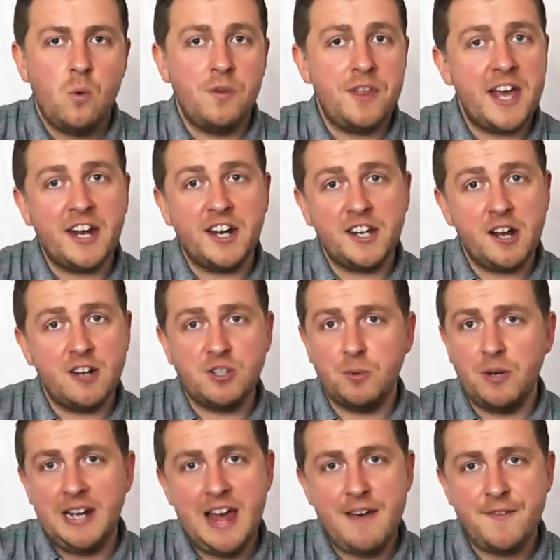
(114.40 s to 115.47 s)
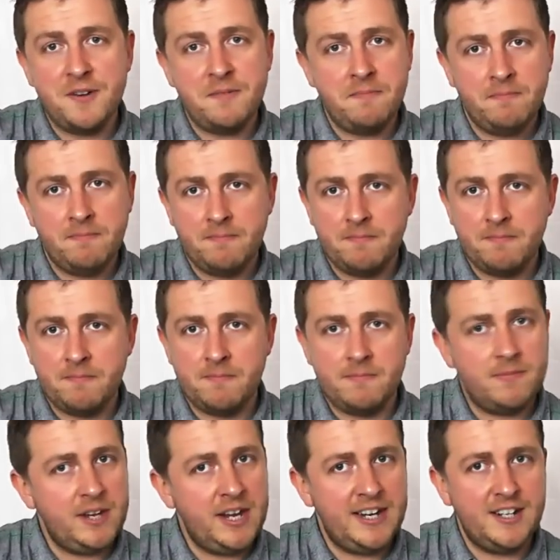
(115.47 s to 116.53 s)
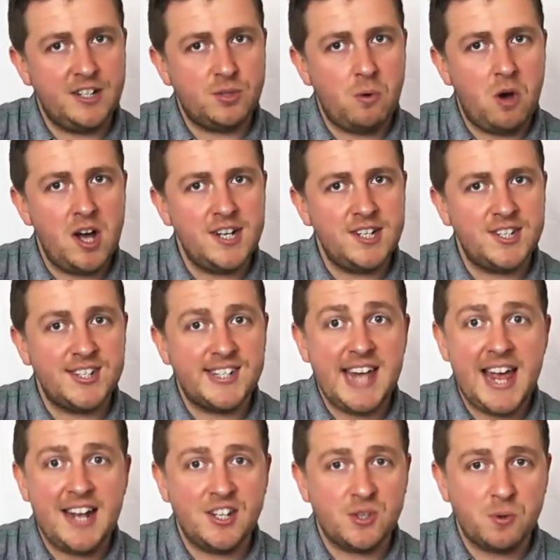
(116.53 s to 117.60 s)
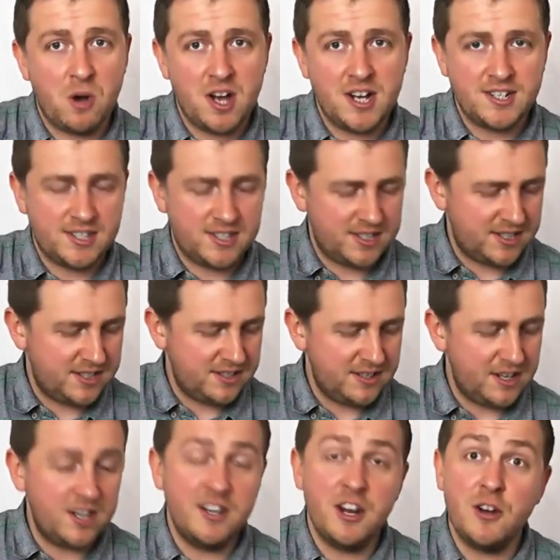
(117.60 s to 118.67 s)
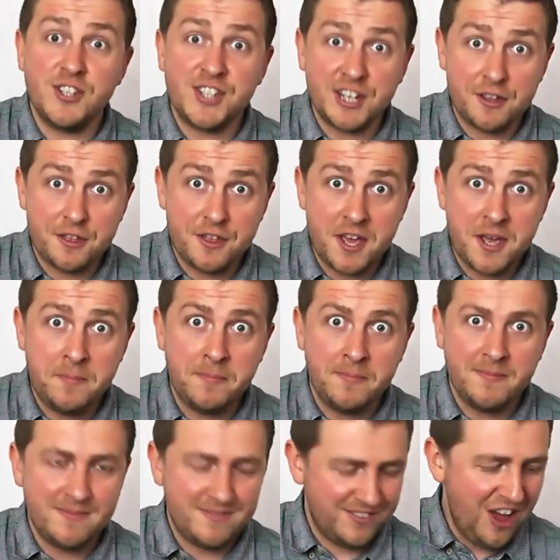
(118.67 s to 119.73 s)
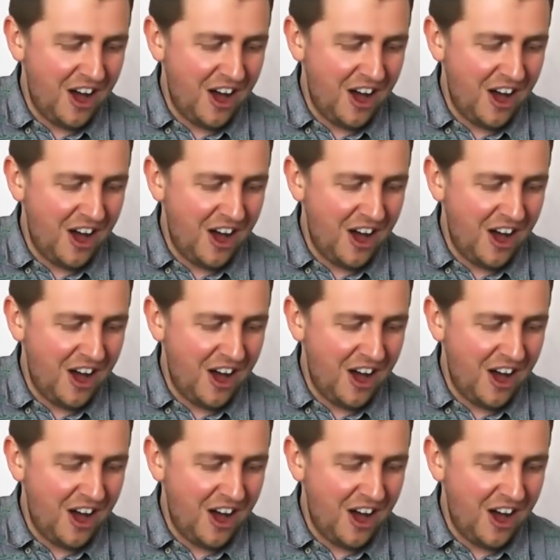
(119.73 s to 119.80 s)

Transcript: We're then going to go to 11, hit it twice, 10 twice. Are you noticing a theme?